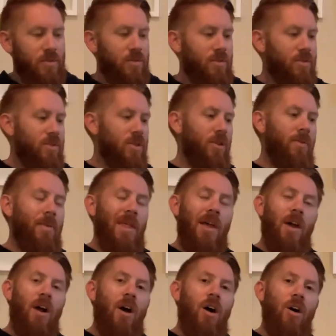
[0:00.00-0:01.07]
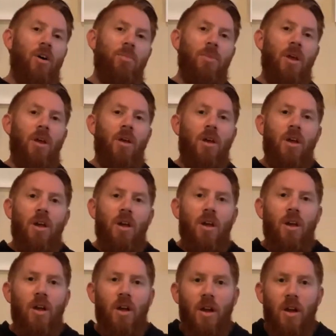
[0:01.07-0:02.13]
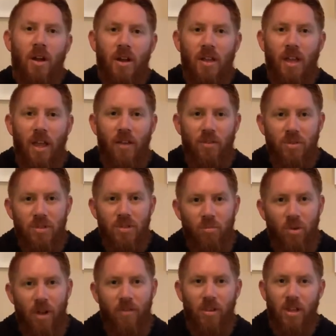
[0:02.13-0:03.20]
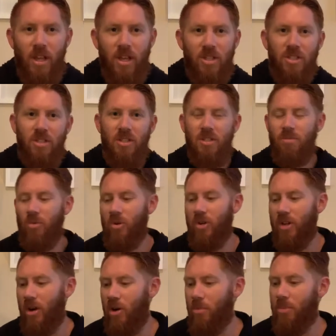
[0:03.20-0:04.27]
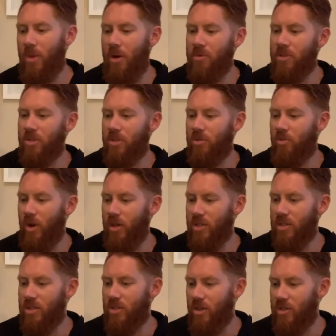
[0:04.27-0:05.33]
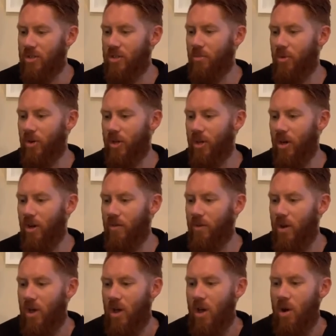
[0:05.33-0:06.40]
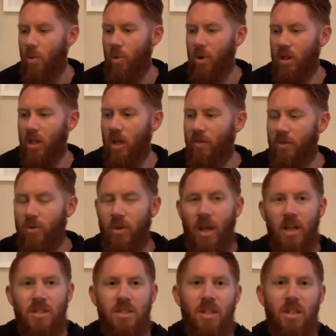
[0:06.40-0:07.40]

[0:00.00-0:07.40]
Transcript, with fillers: So, I hope that gave you some revelation this morning. I hope that was a good way to start your morning off. We love you guys.